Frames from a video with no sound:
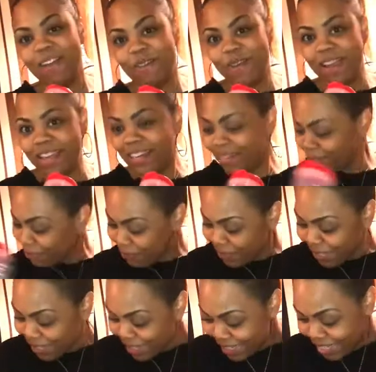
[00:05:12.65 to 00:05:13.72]
All right,
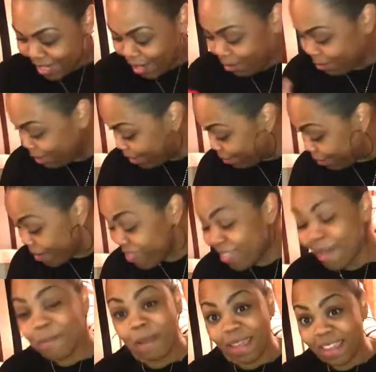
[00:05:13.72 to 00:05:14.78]
so I'm gonna
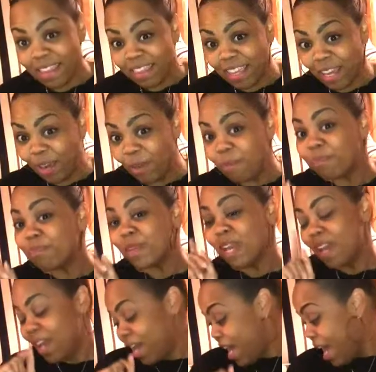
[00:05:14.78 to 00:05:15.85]
put that back in there.
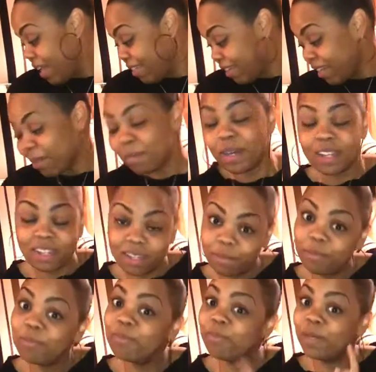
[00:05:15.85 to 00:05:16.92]
I think I'm
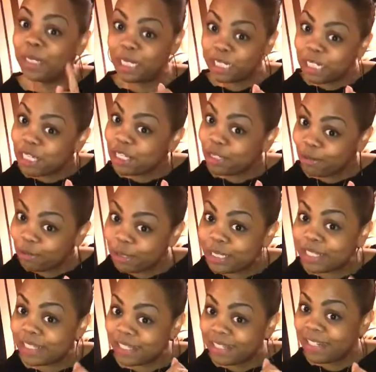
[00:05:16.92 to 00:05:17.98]
gonna put it to
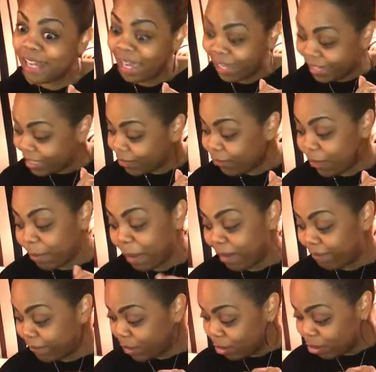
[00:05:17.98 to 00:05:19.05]
use tonight for
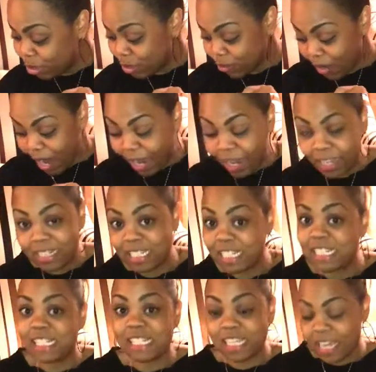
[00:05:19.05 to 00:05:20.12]
my first try and
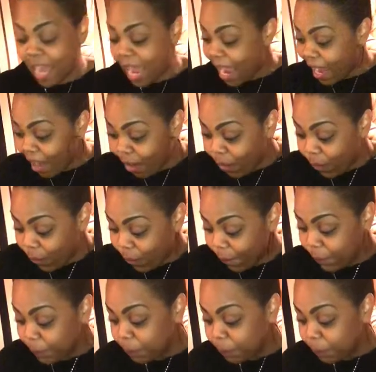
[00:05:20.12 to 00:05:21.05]
just see how